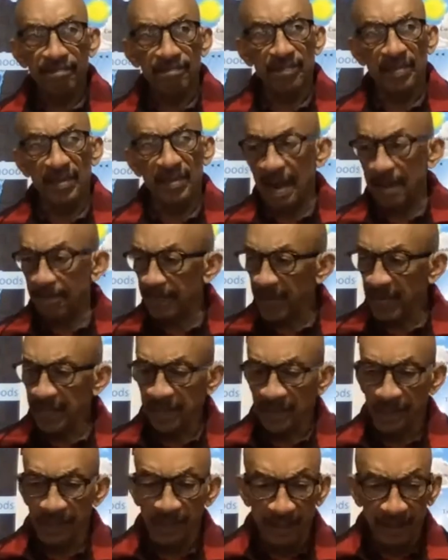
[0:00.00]
that means
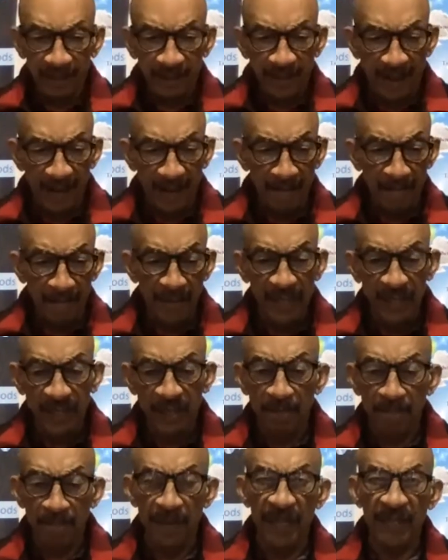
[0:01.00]
little tiny bits
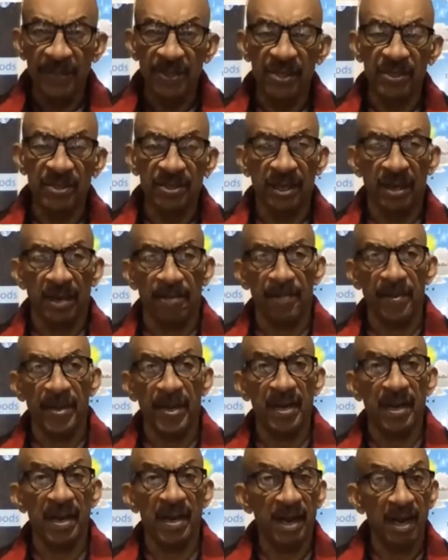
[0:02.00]
and pieces can
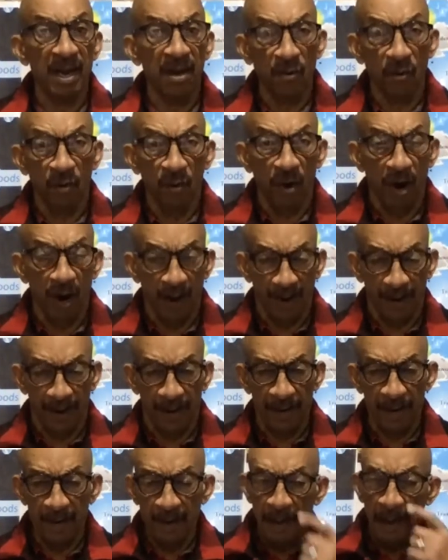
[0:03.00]
be in water.
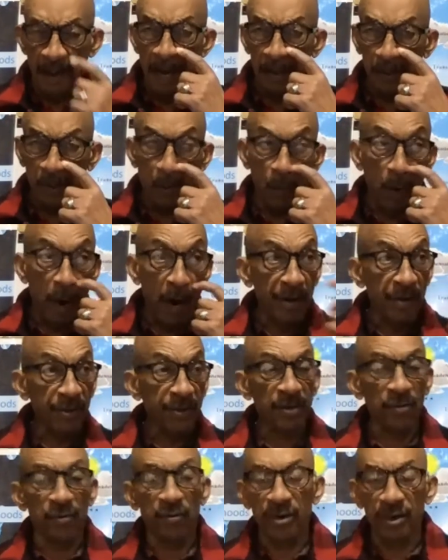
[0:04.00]
And the water
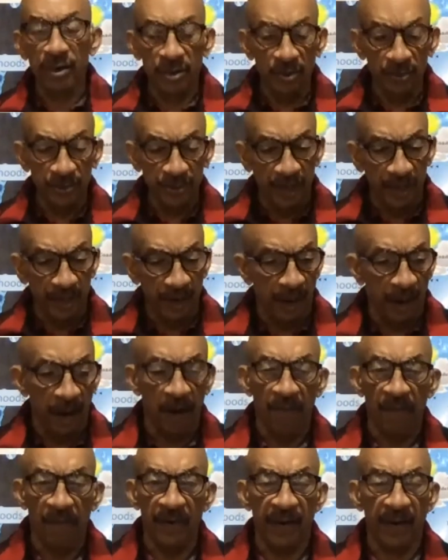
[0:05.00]
that we're using in our
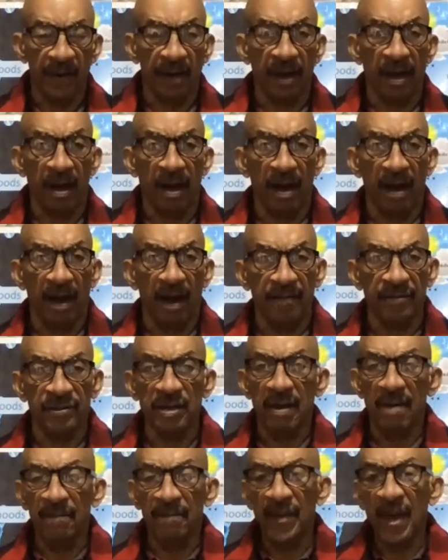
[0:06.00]
everyday lives,
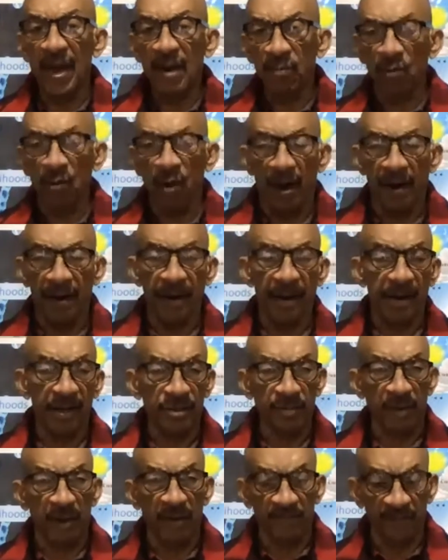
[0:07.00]
that water has
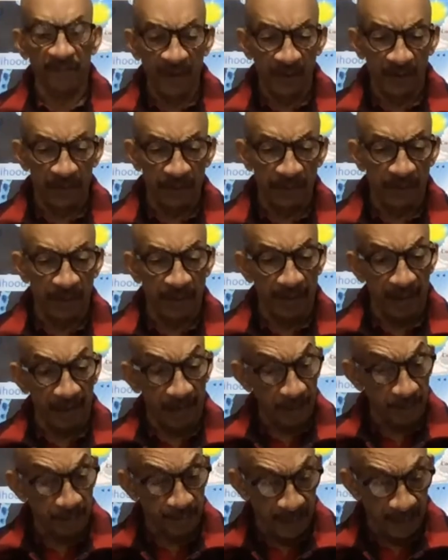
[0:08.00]
been filtered and it
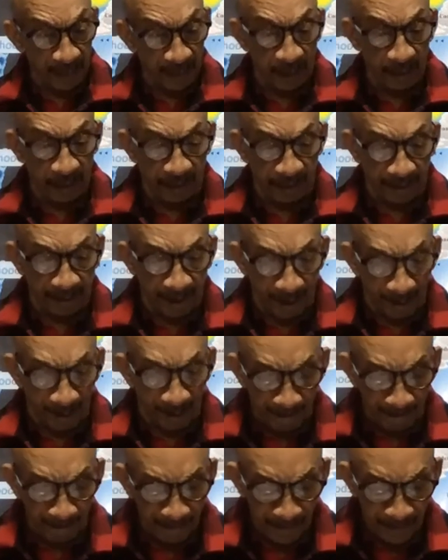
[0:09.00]
has been cleared up,